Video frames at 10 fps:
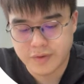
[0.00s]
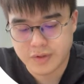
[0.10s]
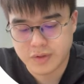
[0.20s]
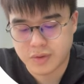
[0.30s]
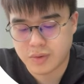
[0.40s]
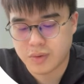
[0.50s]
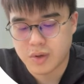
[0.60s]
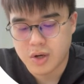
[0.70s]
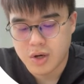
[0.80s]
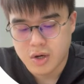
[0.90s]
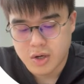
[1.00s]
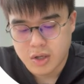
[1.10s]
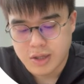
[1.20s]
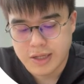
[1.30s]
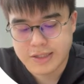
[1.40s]
So
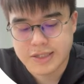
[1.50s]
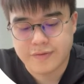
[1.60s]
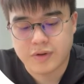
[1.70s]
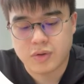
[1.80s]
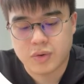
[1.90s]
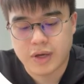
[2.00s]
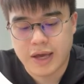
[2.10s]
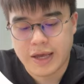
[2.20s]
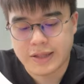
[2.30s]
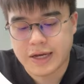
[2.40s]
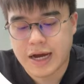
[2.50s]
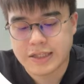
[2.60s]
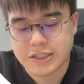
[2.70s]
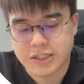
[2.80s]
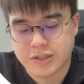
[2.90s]
let's have a look at the
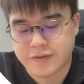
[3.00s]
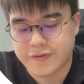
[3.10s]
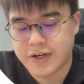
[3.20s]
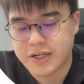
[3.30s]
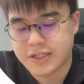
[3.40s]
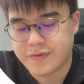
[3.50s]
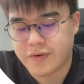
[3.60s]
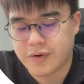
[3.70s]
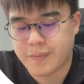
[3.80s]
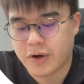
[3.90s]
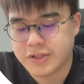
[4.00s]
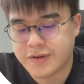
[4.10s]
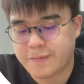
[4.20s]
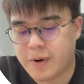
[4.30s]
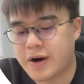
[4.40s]
answer first. For the
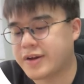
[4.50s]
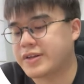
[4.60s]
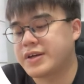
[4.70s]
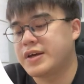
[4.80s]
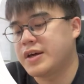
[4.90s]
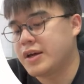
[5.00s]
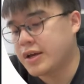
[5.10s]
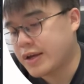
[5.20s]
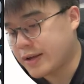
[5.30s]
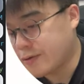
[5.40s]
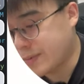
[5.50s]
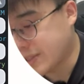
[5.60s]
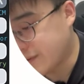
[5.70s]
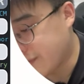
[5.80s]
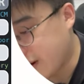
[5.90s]
positive part, it will be
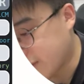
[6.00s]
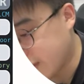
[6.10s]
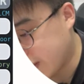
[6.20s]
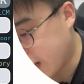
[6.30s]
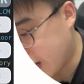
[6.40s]
surrounding the